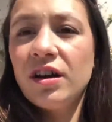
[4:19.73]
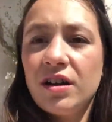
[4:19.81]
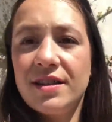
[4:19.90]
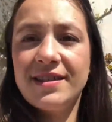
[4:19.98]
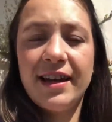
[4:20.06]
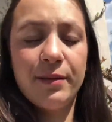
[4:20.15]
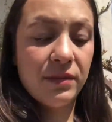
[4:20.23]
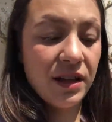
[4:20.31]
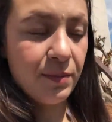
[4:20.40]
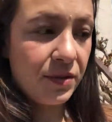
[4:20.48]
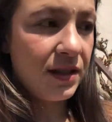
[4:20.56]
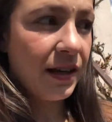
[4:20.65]
a time
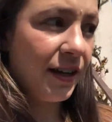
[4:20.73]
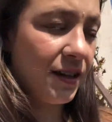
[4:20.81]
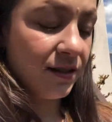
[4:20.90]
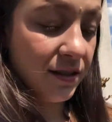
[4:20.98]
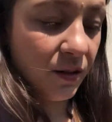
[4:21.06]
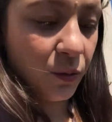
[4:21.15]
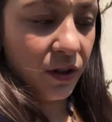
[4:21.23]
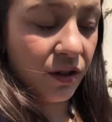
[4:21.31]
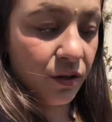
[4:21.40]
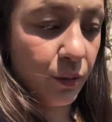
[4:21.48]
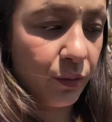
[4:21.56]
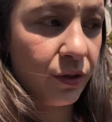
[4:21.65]
lapse like that
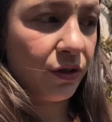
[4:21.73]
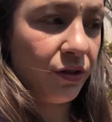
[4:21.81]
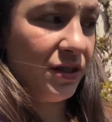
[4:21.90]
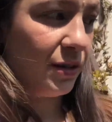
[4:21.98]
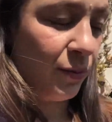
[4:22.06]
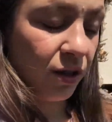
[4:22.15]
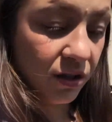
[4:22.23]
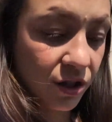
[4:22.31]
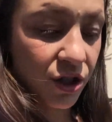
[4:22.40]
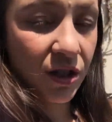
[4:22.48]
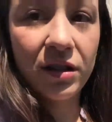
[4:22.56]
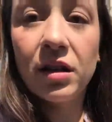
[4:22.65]
we're
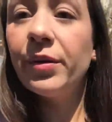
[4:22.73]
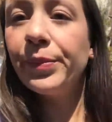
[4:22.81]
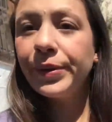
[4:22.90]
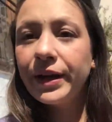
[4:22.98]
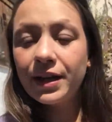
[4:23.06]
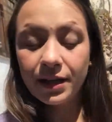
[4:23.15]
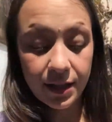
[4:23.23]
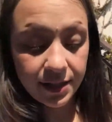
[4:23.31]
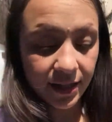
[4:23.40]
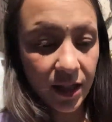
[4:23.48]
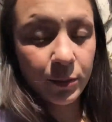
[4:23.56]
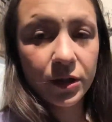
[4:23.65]
demolishing a picnic
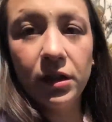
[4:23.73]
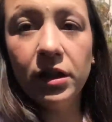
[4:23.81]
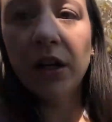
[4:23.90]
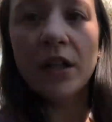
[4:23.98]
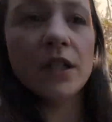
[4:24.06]
table.